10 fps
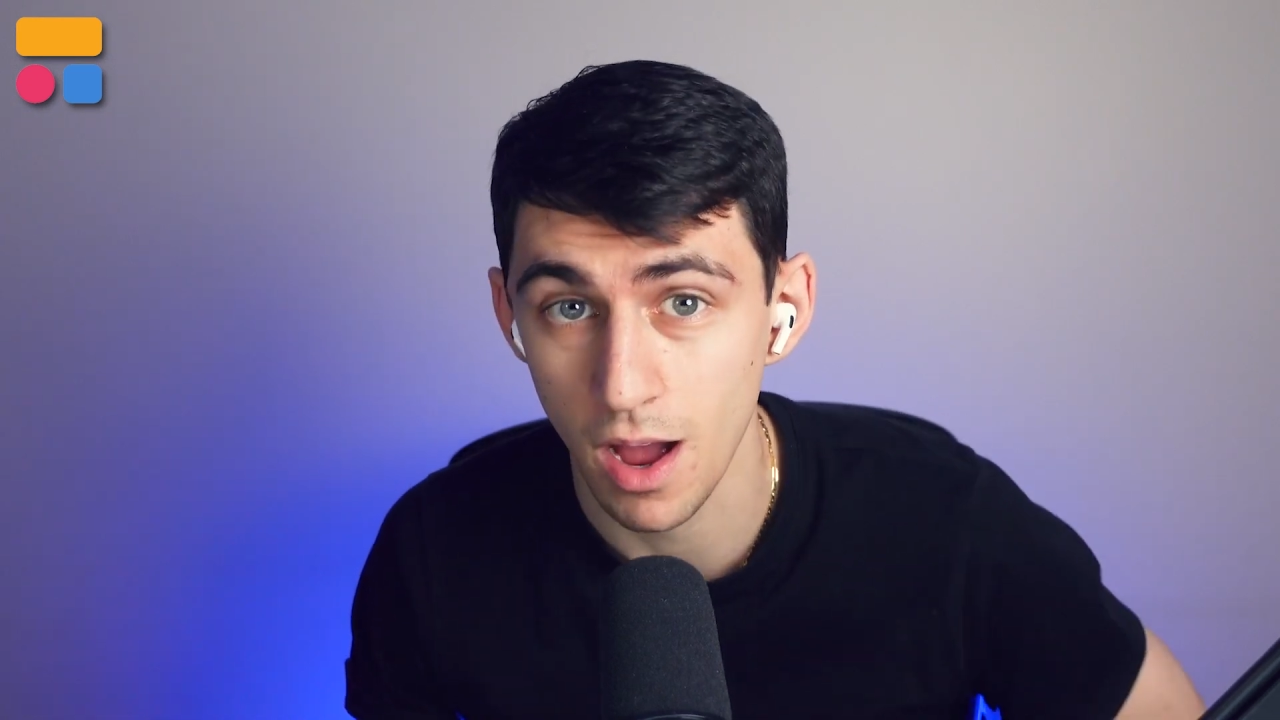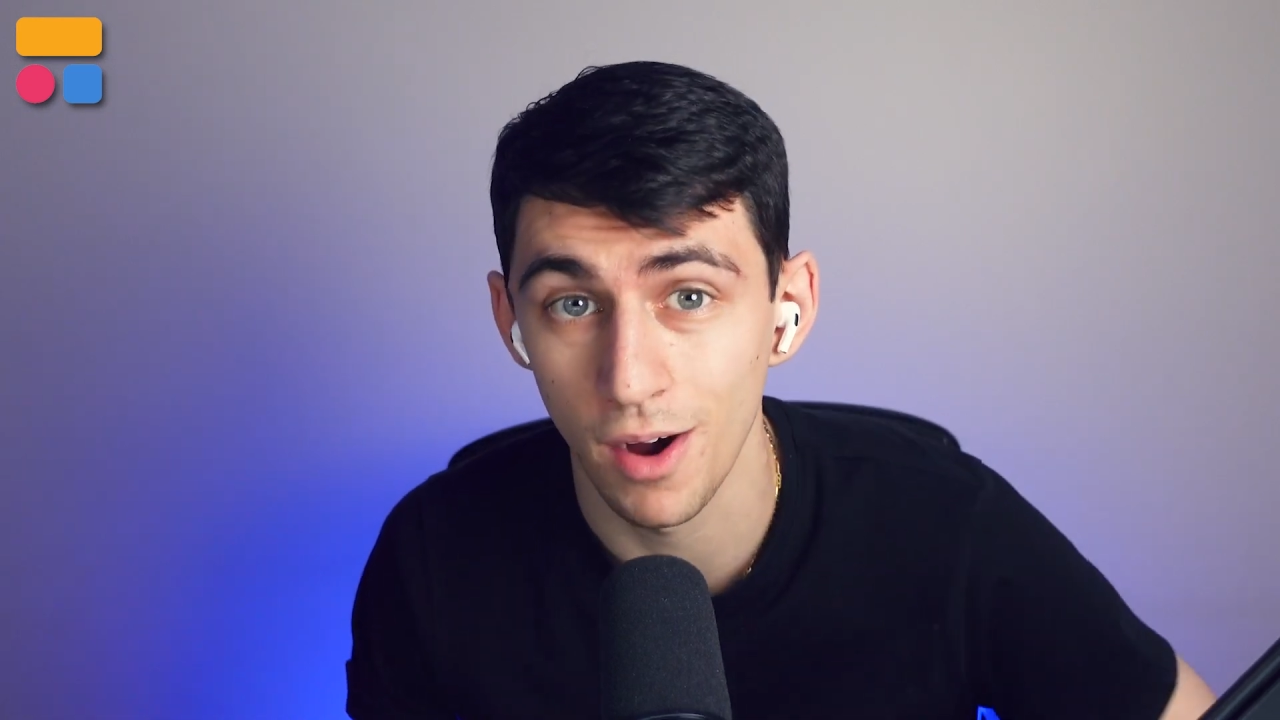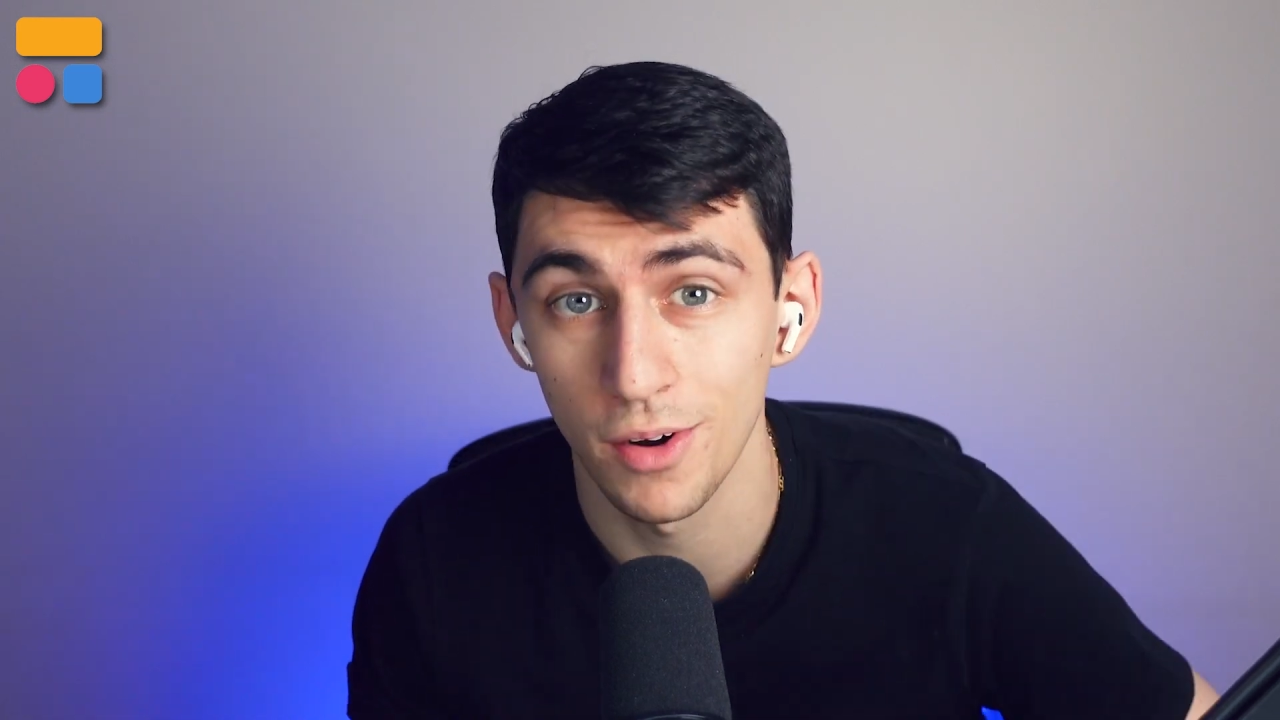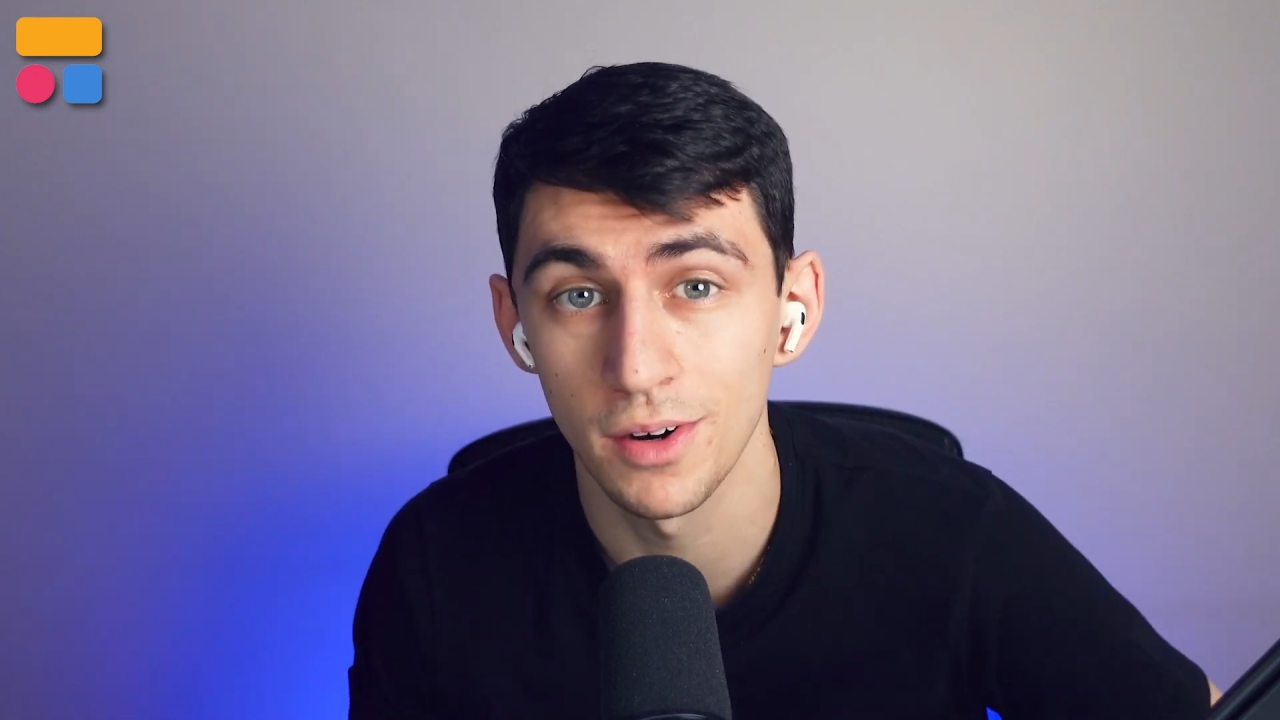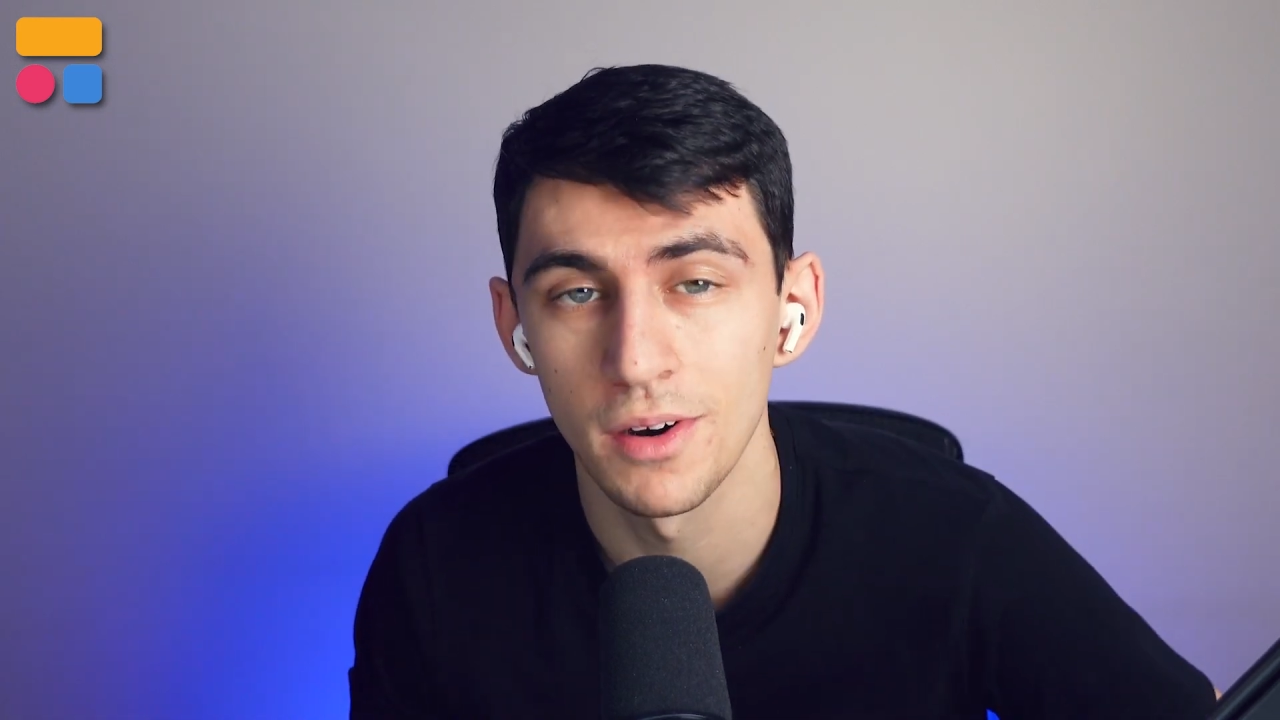
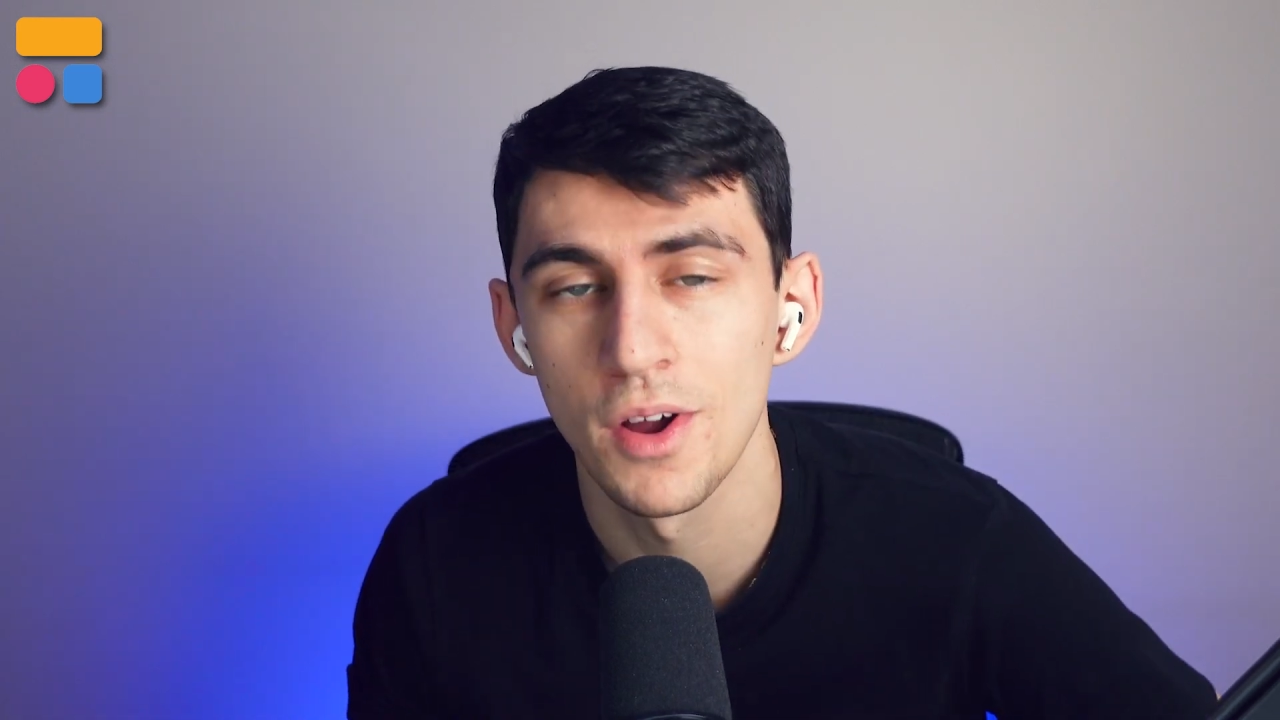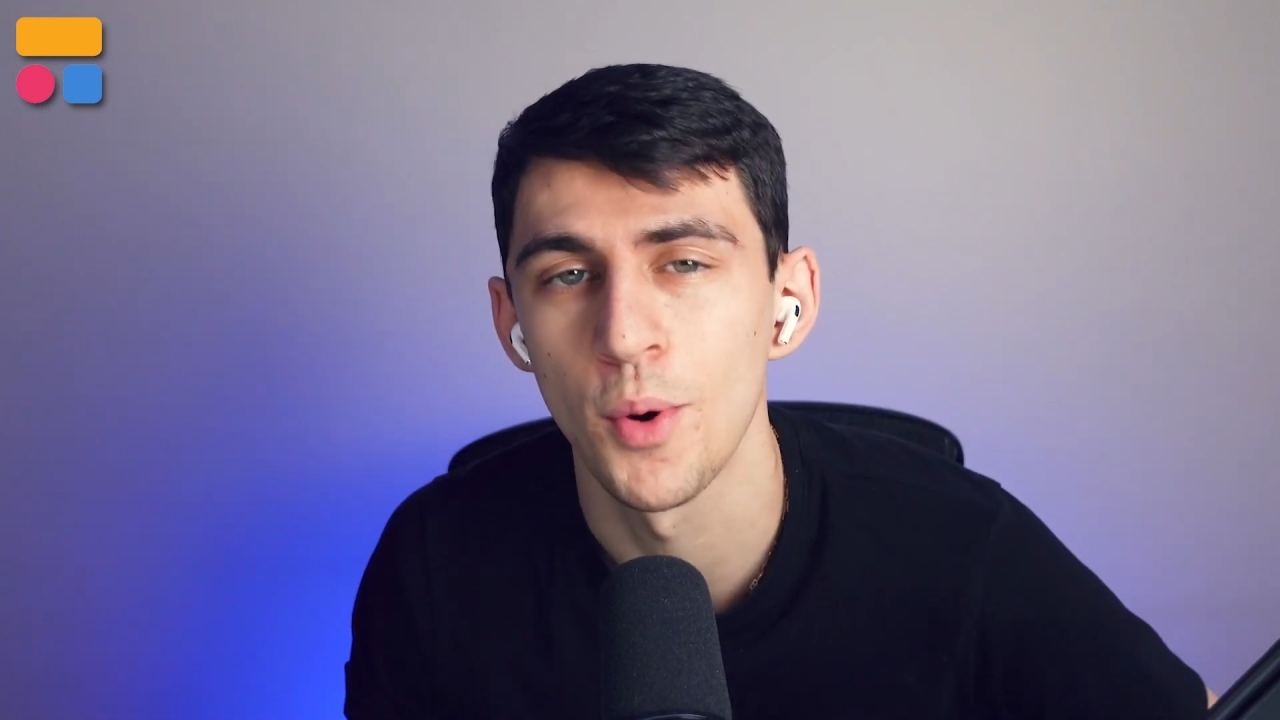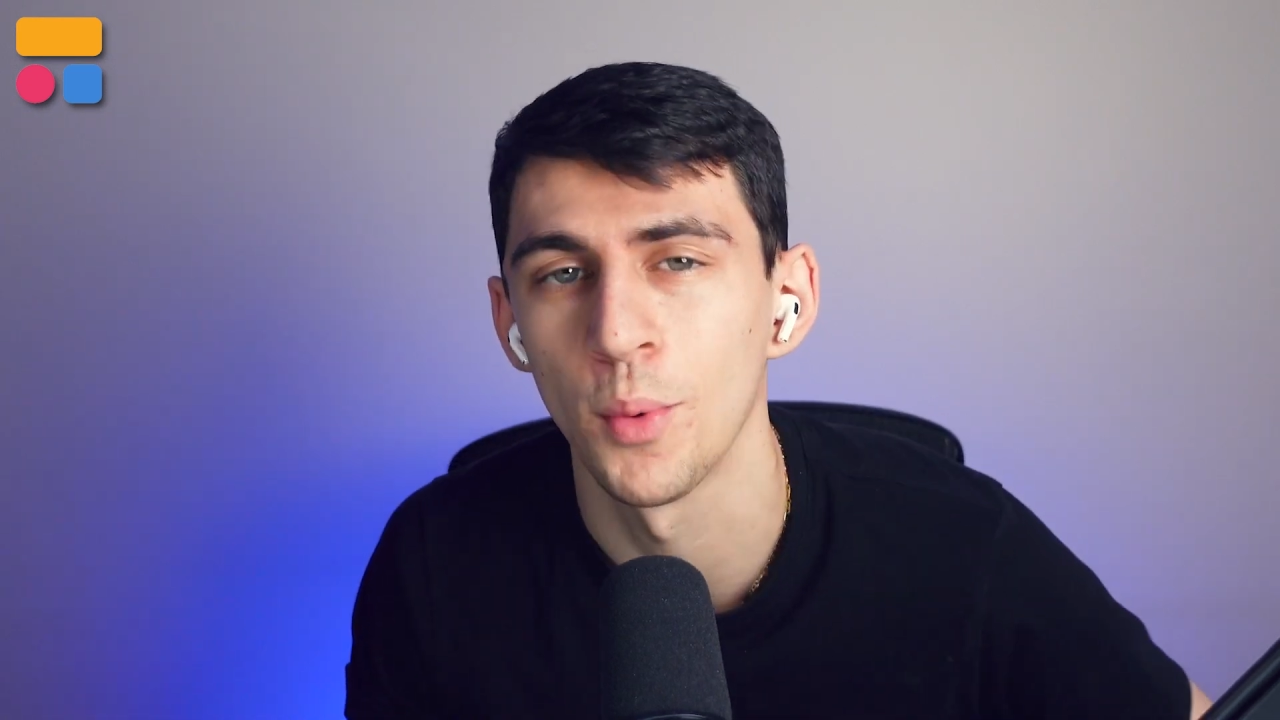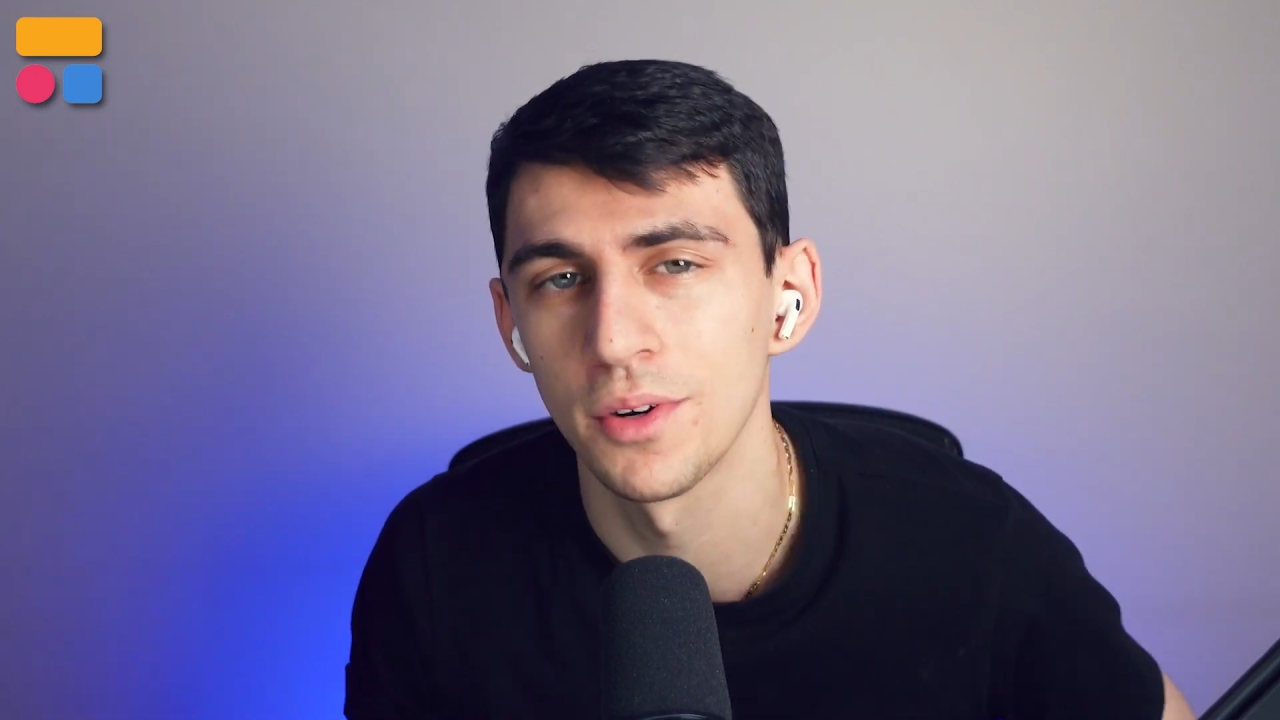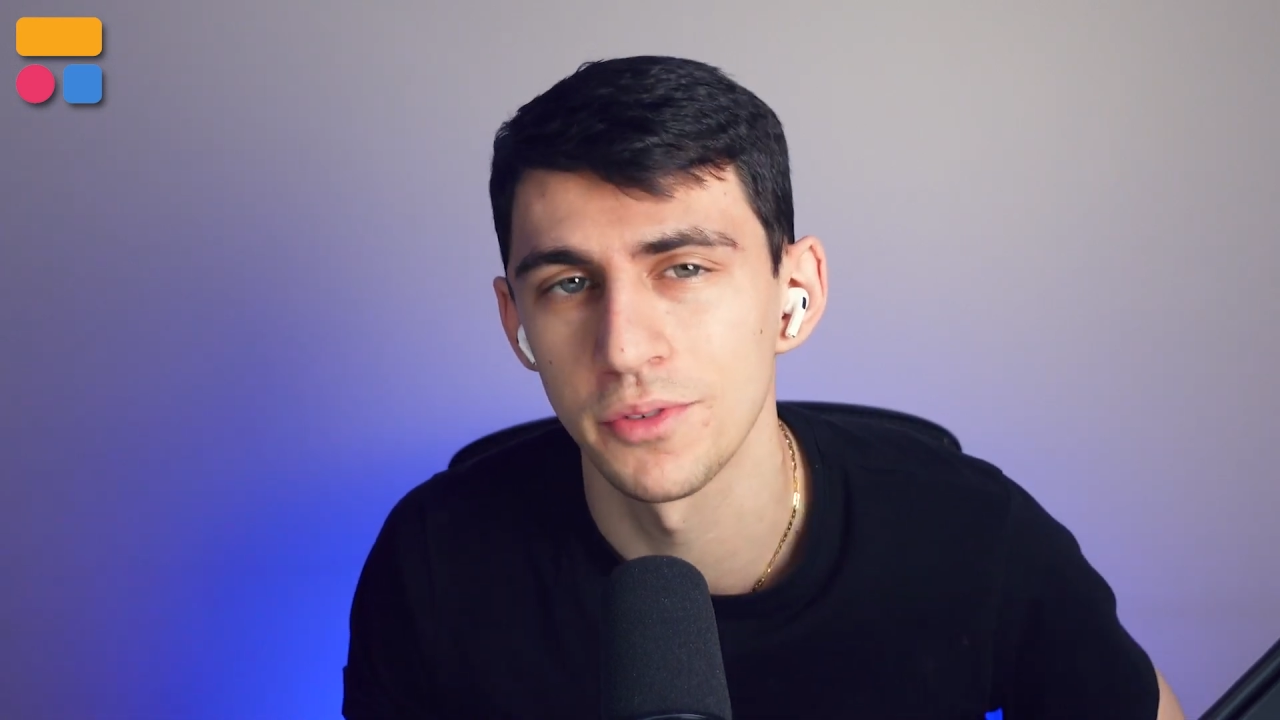our
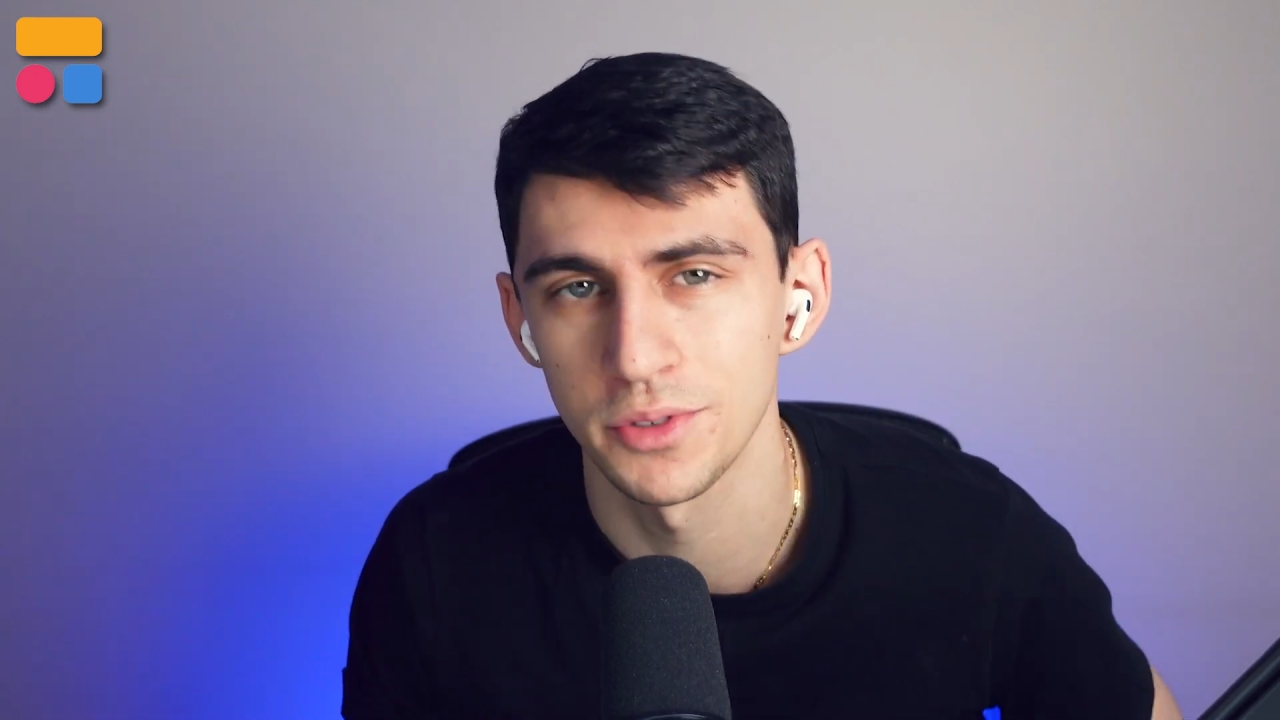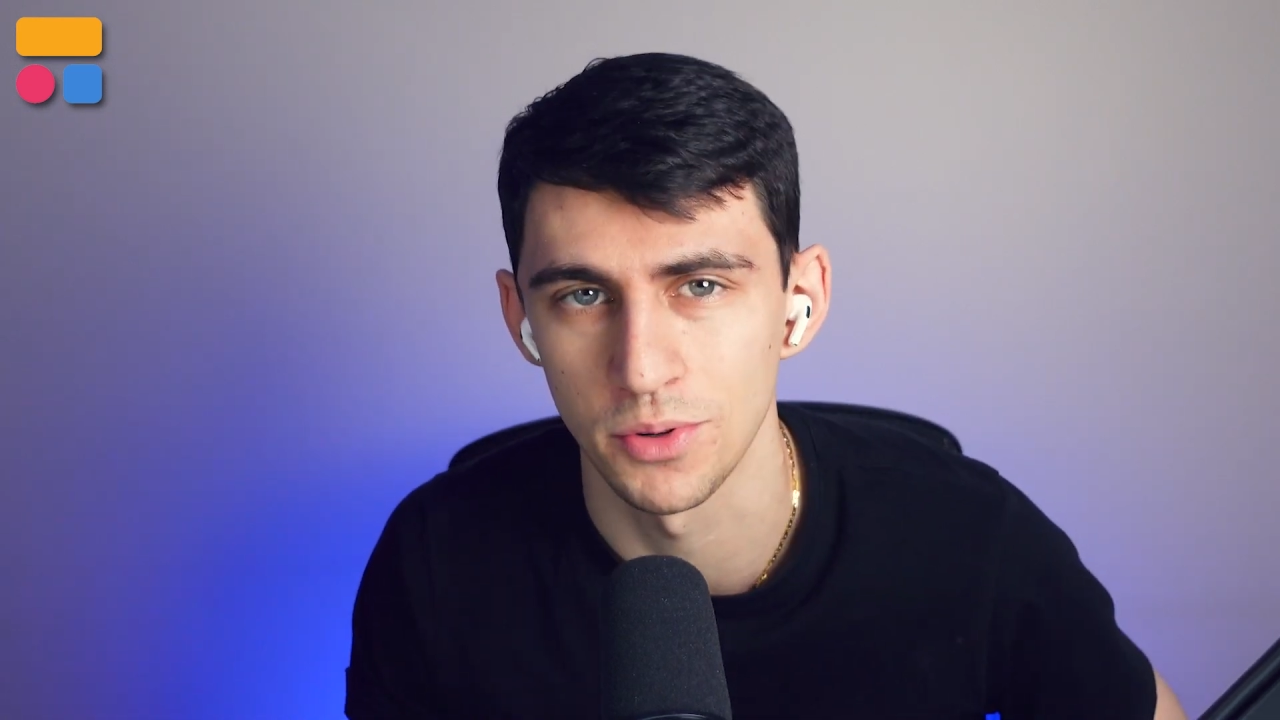wonderful